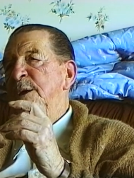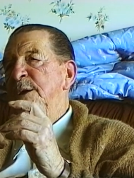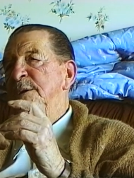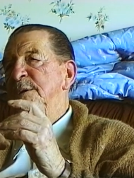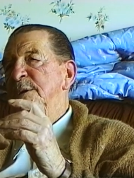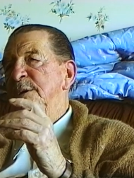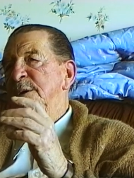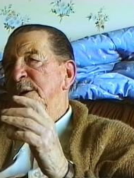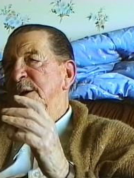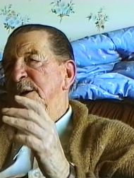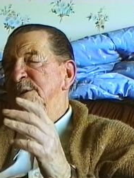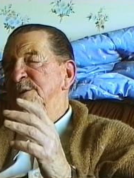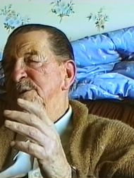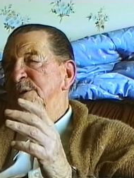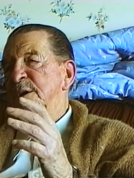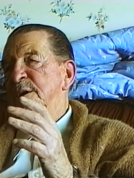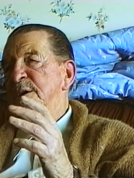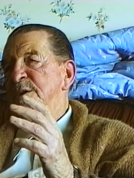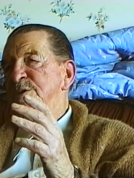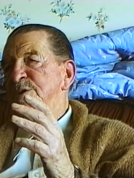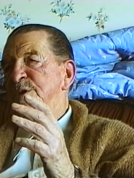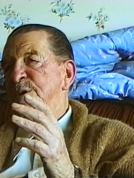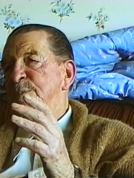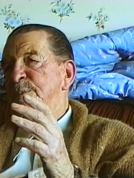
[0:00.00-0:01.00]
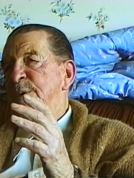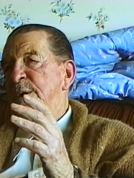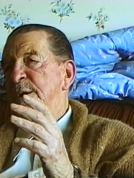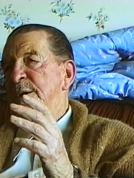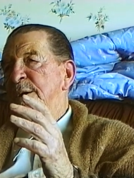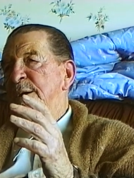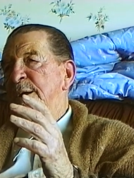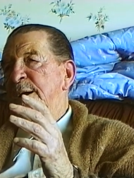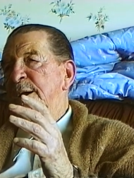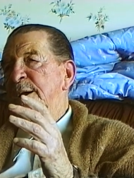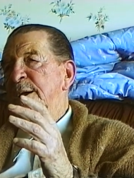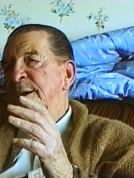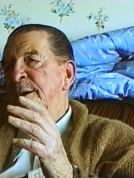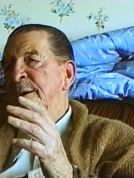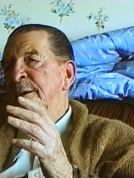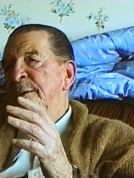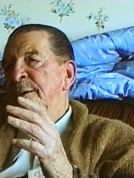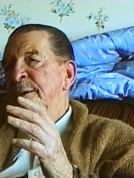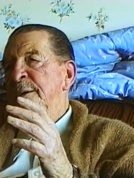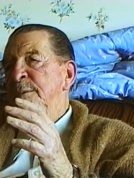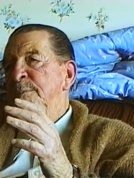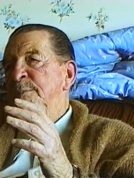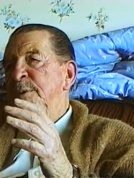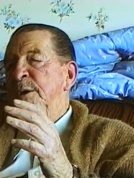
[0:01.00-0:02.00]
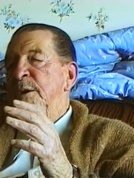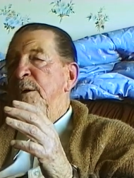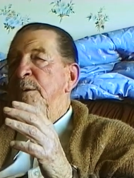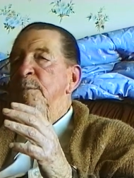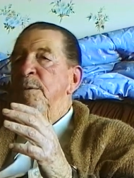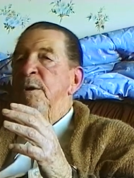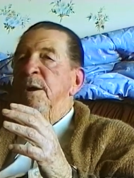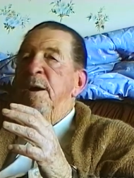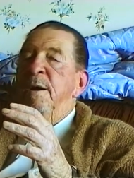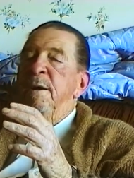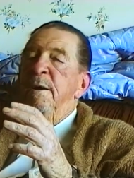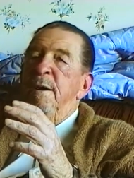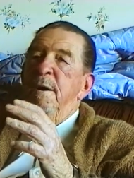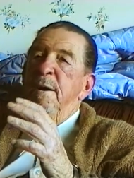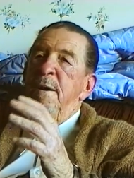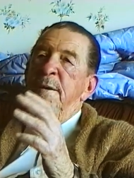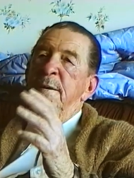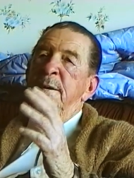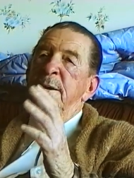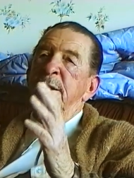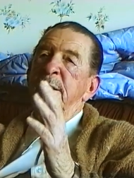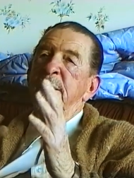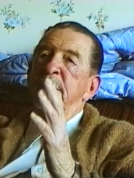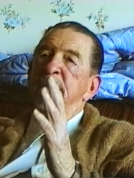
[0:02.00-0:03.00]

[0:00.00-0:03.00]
into the oscillator stability, bear in mind now,